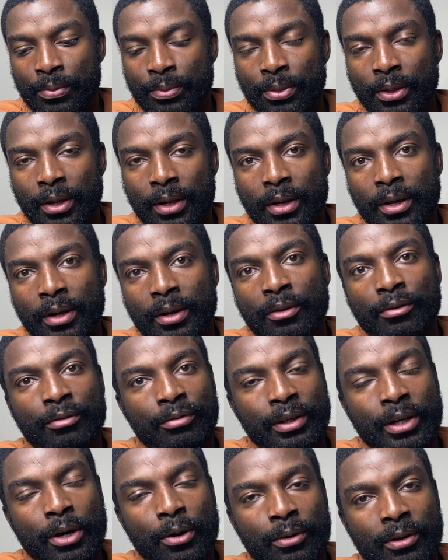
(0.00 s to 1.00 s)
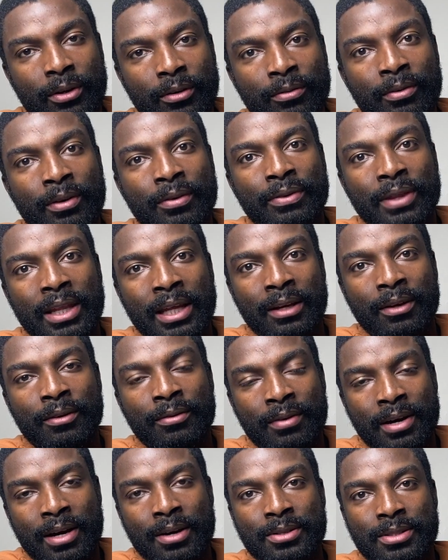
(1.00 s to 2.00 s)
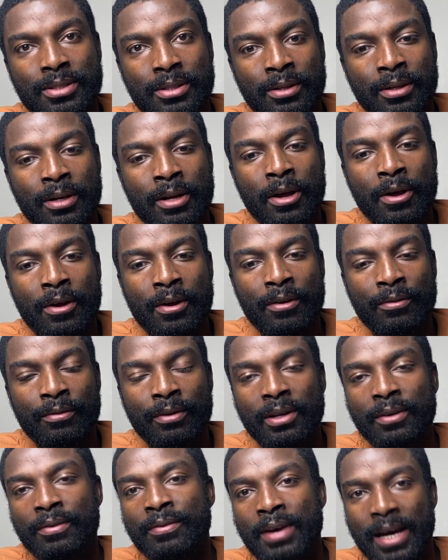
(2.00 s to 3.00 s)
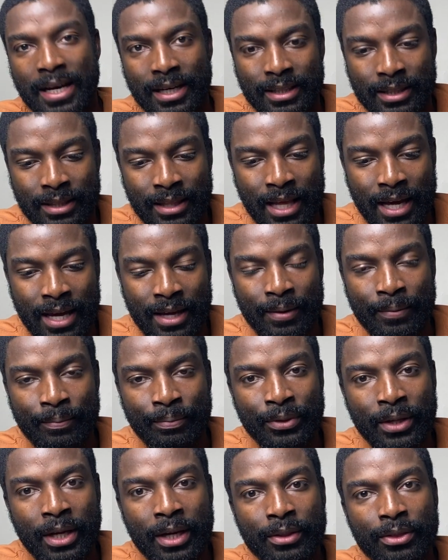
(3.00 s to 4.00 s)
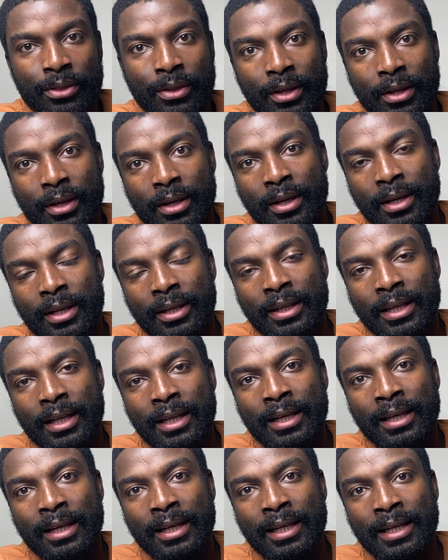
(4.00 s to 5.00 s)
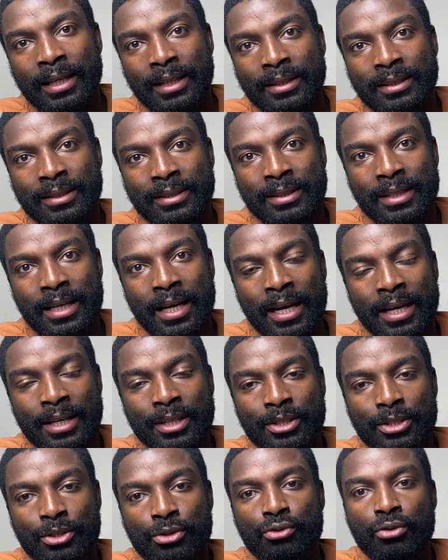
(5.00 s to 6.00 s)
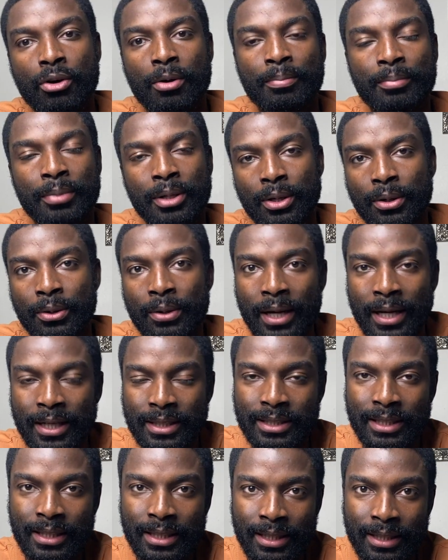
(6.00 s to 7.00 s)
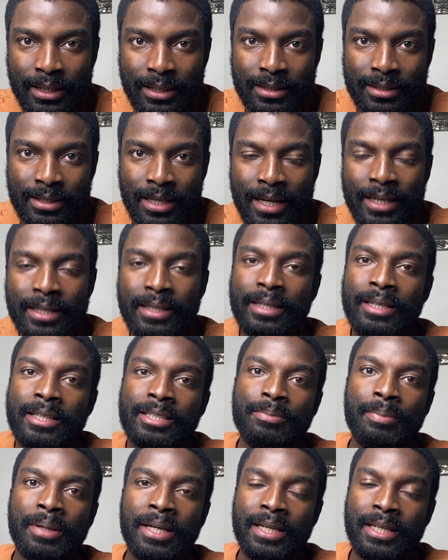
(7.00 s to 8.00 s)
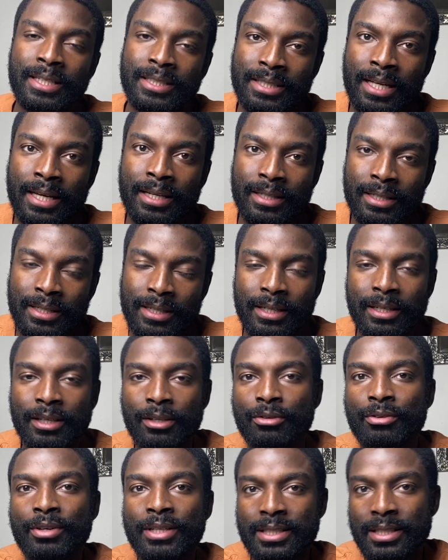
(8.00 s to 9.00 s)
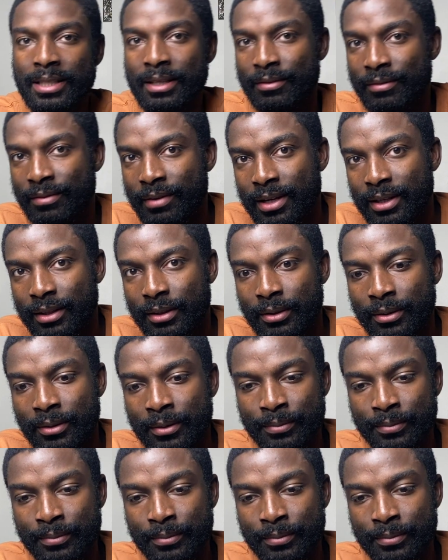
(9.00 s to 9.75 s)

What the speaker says: the freeholder 15,000 for the fact that the lease has dropped below 80 years and is being extended and increasing in value.